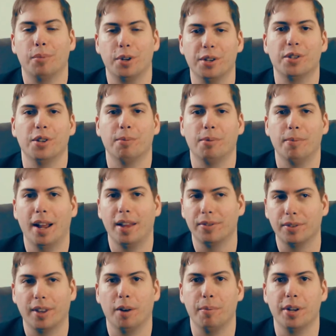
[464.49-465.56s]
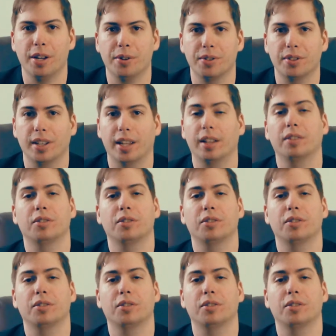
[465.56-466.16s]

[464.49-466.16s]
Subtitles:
pre-Superman, so that'll be interesting.